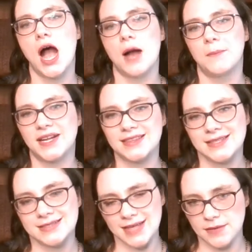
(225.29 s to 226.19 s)
But at the
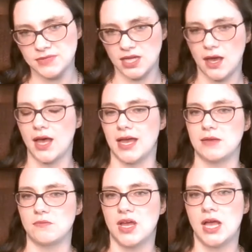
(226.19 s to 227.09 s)
same
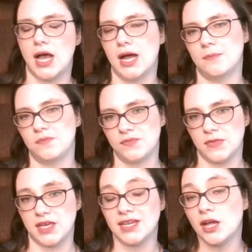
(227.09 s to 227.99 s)
time,
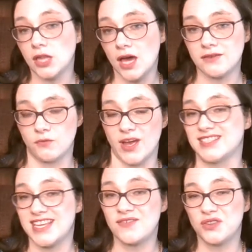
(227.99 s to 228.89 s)
in a lot of ways,
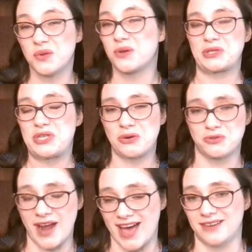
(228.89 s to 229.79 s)
even though there's no
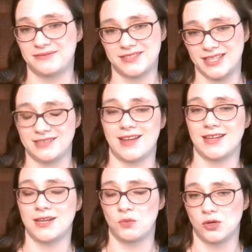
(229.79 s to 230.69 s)
draft
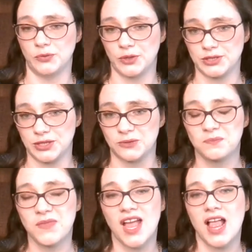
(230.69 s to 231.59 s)
in World War II,
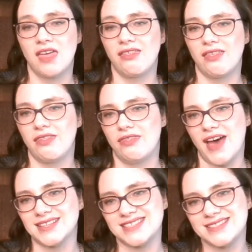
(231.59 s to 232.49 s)

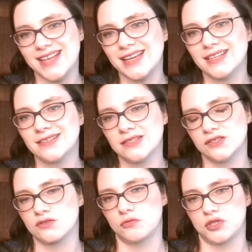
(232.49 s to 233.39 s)
that second
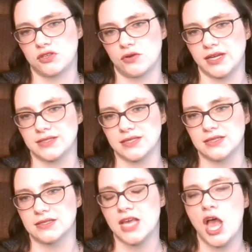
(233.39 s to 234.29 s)
conscription
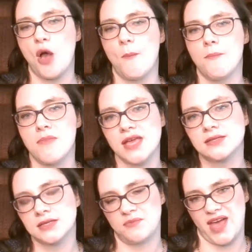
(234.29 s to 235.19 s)
crisis makes
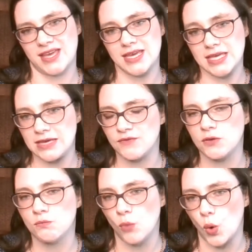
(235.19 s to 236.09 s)
Quebec
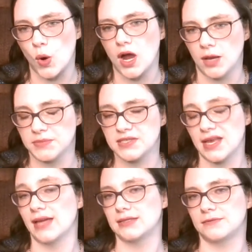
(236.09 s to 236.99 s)
even more
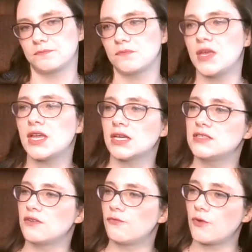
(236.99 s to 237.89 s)
upset.
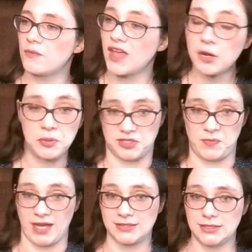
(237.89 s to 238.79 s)
Because from their
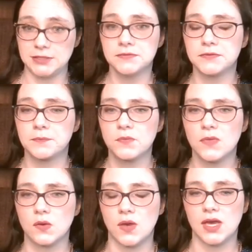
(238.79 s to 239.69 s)
perspective,
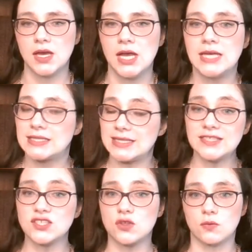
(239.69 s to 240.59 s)
okay,
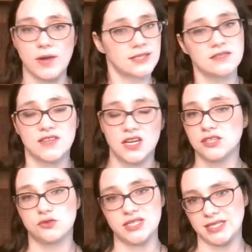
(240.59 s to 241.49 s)
since the rest of the
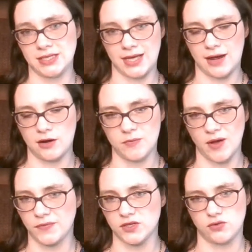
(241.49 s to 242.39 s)
country didn't care
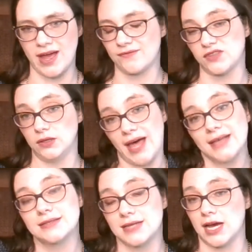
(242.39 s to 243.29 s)
about the draft the
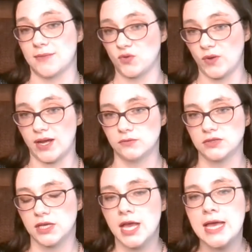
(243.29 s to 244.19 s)
last time
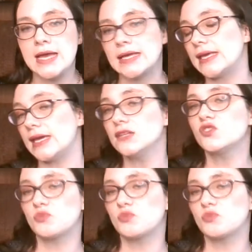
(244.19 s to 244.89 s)
around, King's